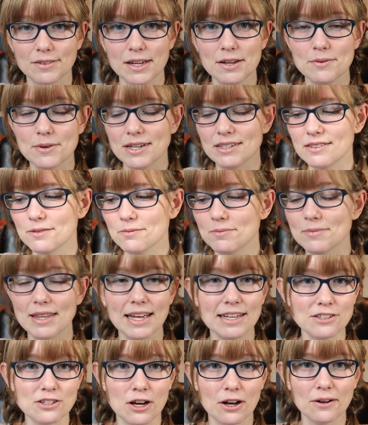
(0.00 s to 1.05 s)
anyways,
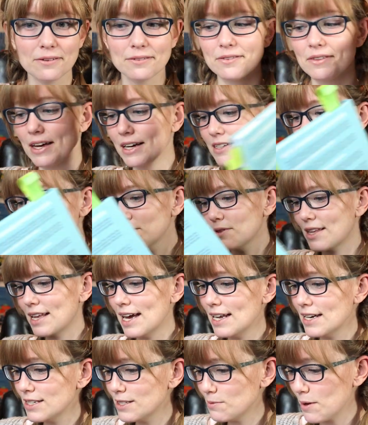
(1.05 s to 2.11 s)
that's all.
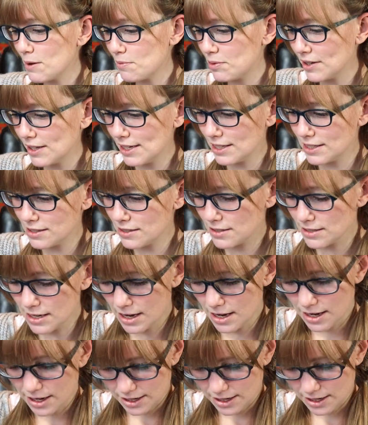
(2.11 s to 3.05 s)
That is my plans.